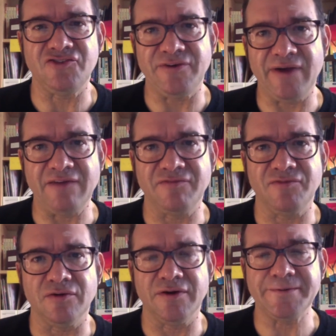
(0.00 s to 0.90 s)
you have
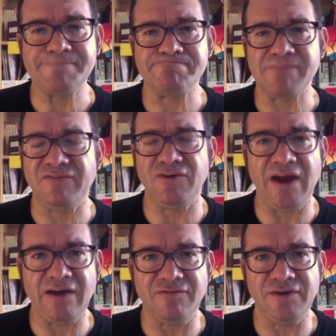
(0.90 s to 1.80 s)
for it. If you
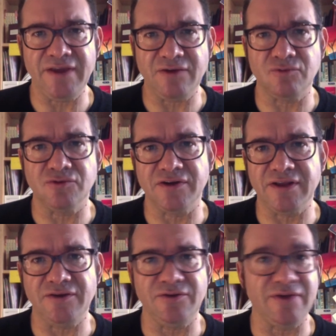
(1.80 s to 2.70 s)
haven't yet ordered
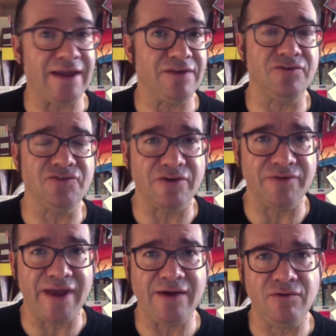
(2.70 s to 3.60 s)
it, you can do so
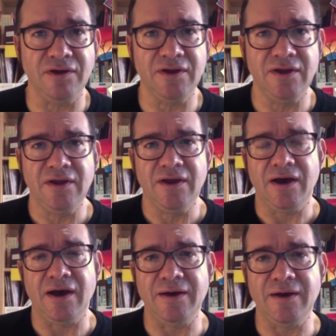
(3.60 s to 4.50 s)
now.
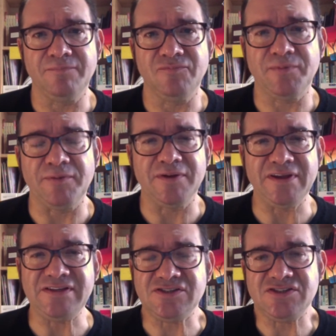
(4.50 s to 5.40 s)
But
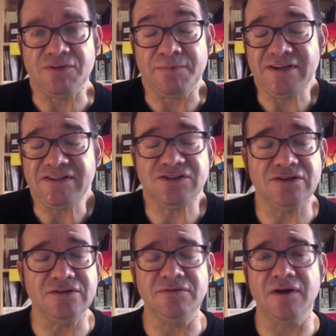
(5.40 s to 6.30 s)
please
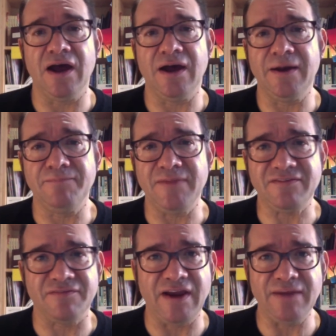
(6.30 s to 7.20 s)
do. It's
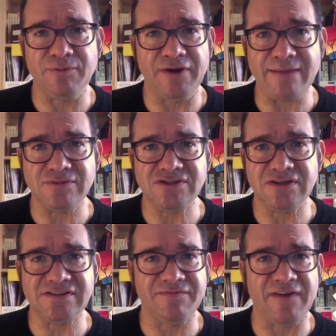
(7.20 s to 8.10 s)
available on Amazon.
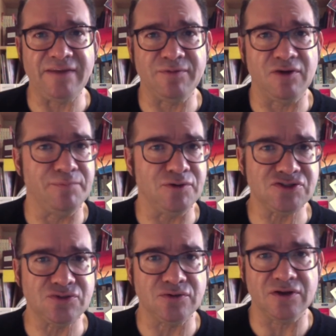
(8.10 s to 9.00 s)
It's available on
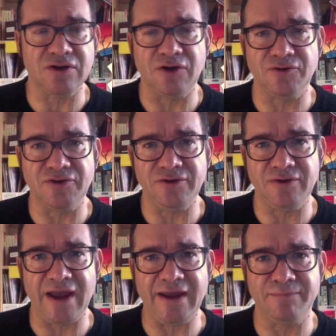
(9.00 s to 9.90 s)

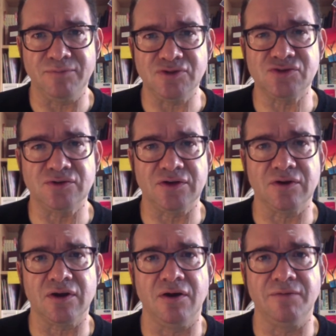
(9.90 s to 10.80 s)
bookstore.co.uk and
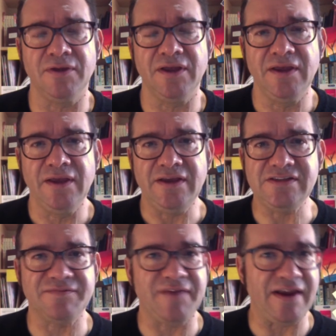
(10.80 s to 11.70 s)
bookstore.com.
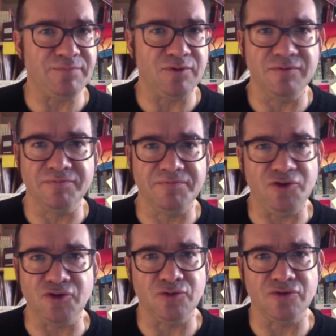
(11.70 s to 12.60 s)
It's available.
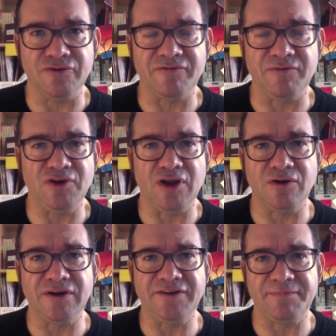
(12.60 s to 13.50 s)
You can order it from your
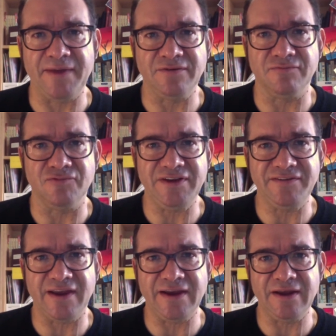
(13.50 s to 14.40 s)
local independent
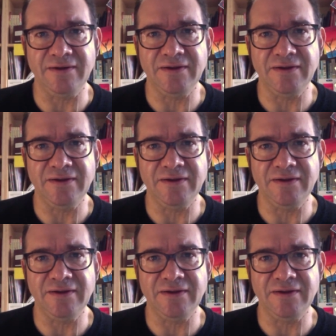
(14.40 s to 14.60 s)
retailer